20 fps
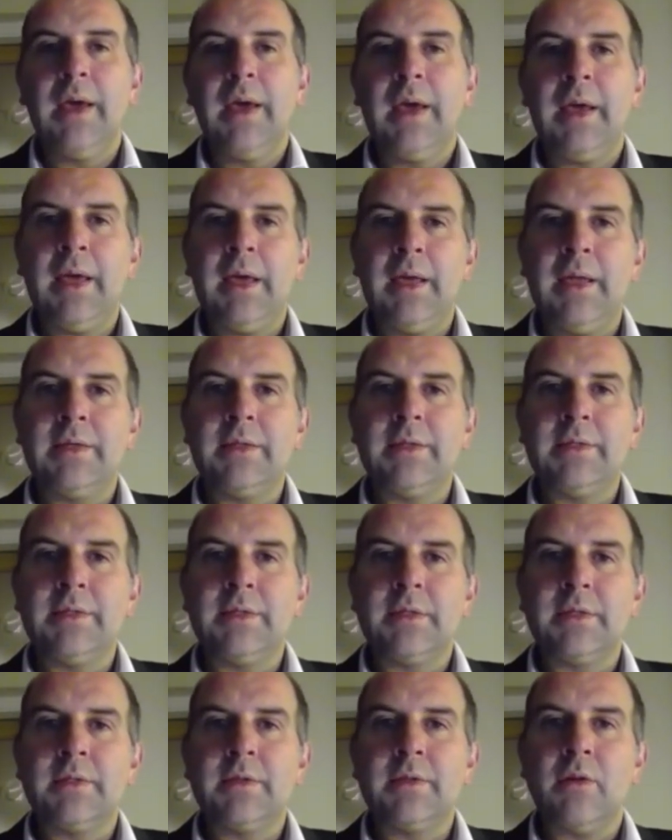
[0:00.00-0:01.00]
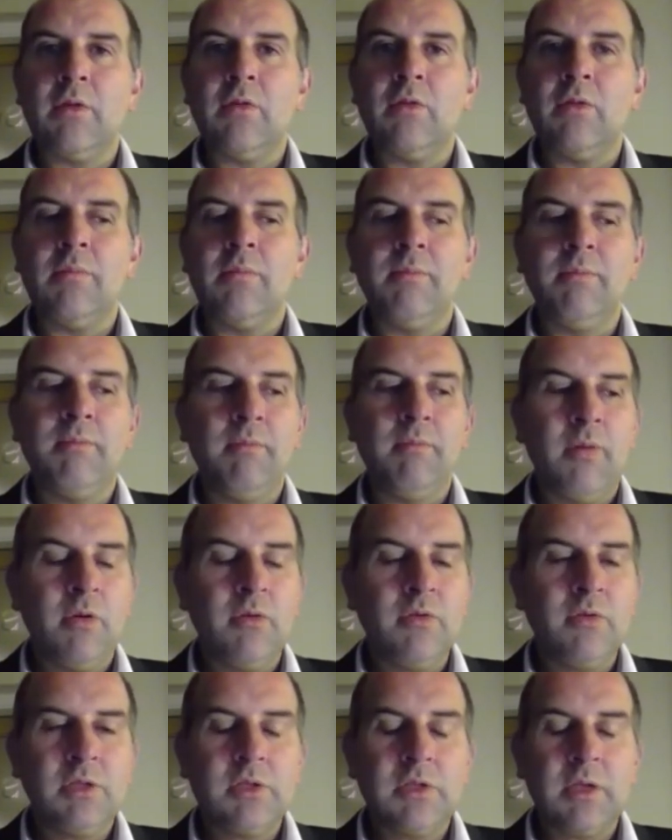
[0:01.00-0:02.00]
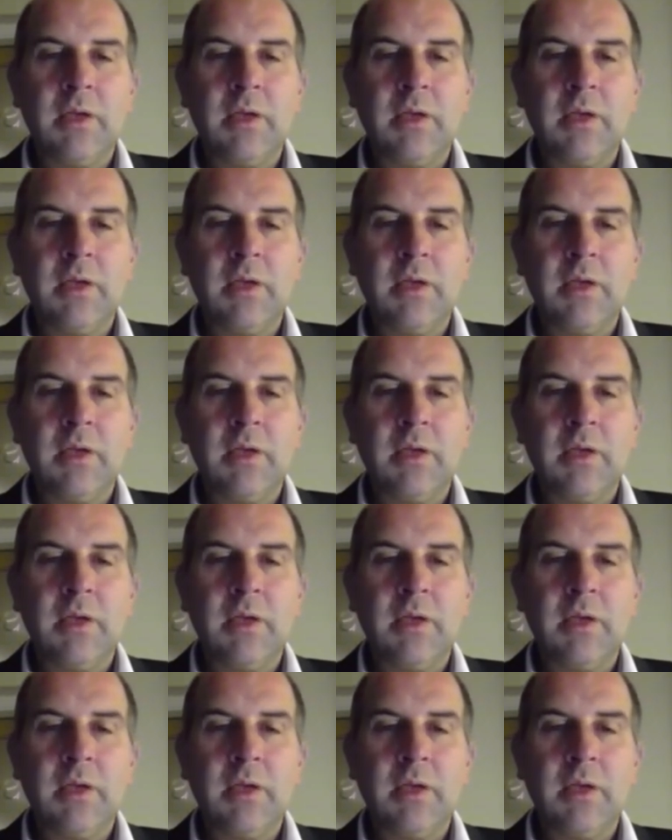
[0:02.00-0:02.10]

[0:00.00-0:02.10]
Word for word: And so the most